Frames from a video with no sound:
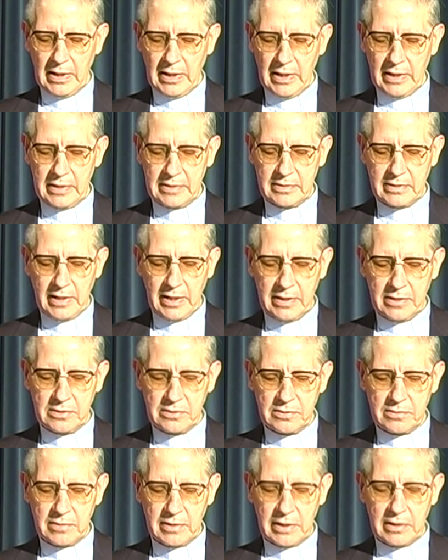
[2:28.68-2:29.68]
I tried
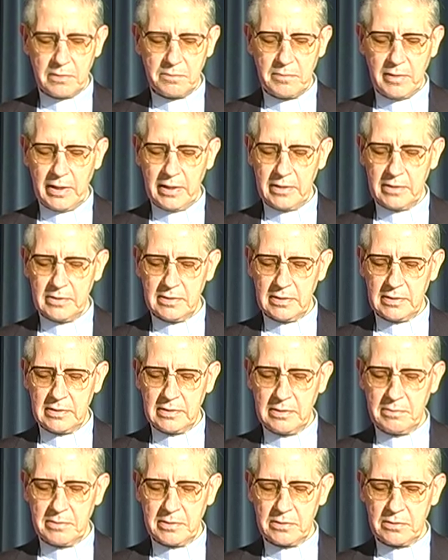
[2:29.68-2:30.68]
to recommend and
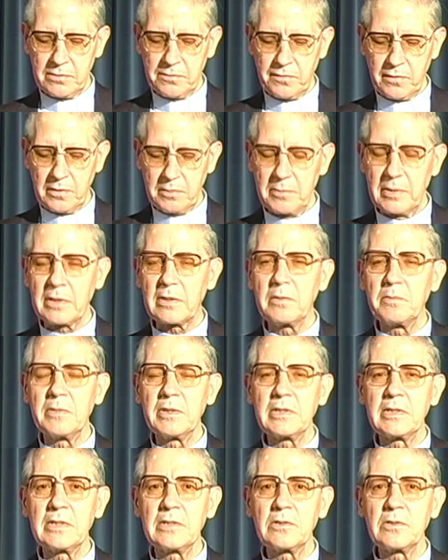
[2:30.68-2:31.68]
even to form a
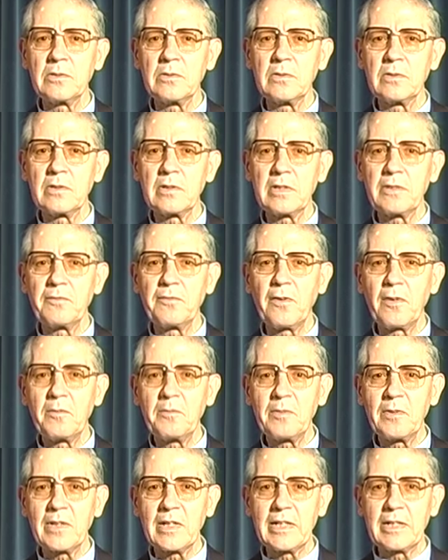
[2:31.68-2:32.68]
committee to
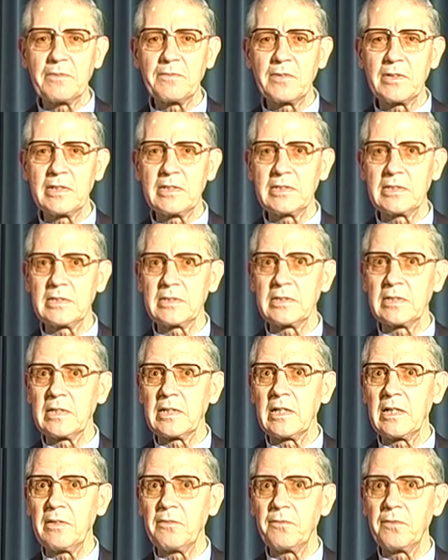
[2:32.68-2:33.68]
reformulate, for instance,
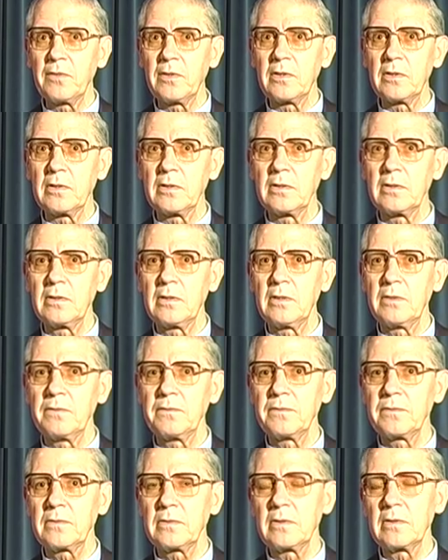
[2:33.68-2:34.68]
Decree 4 of
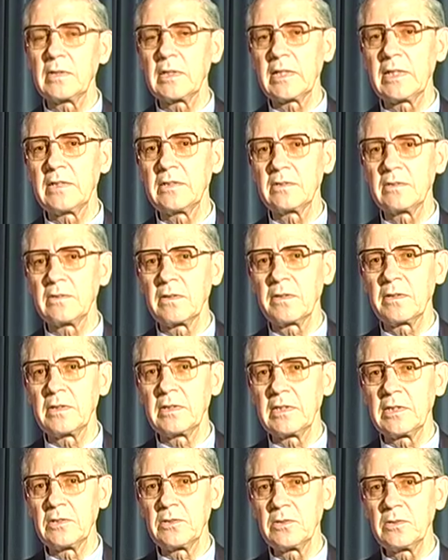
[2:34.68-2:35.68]
Congregation
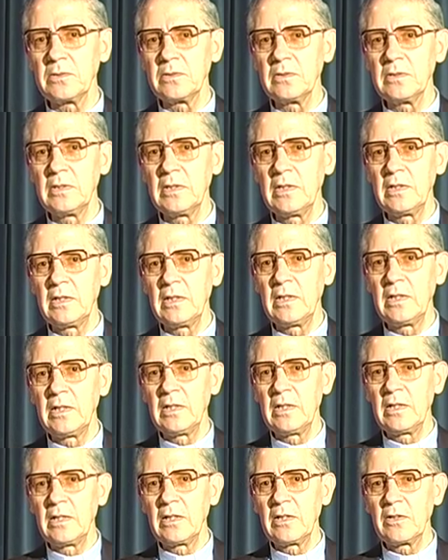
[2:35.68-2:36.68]
32
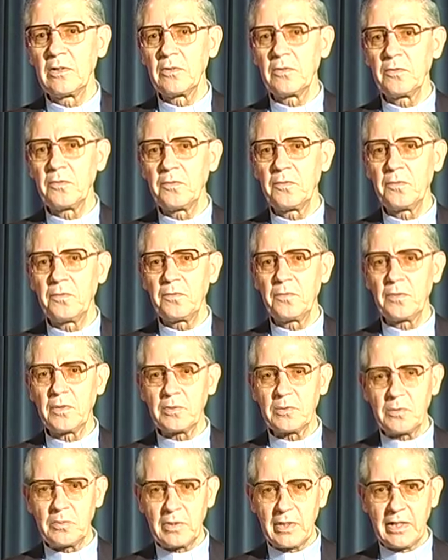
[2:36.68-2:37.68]
for
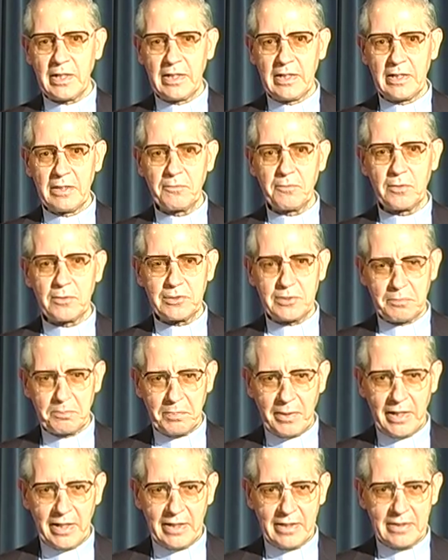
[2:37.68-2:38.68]
today, for
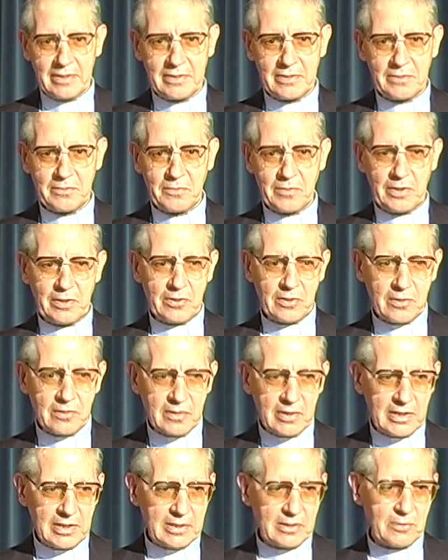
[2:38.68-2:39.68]
Japan, with
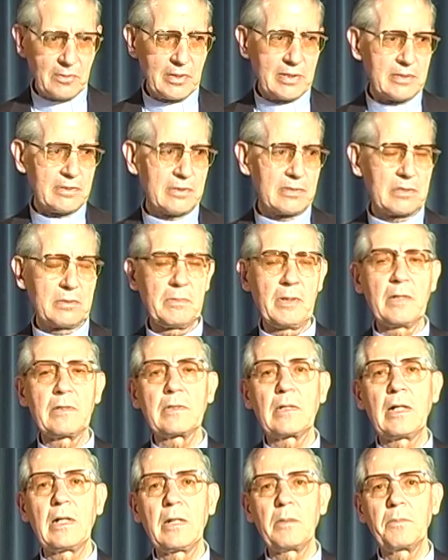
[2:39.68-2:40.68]
concrete questions about
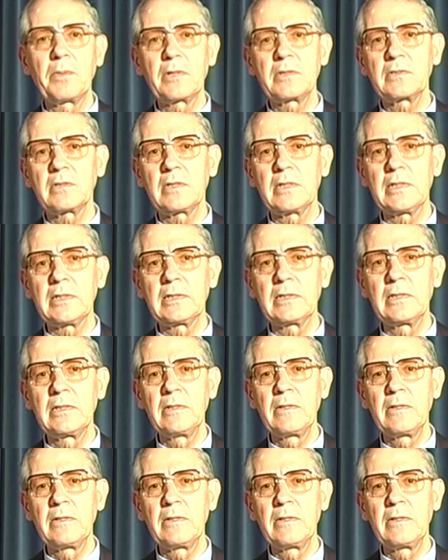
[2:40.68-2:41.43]
our apostolate.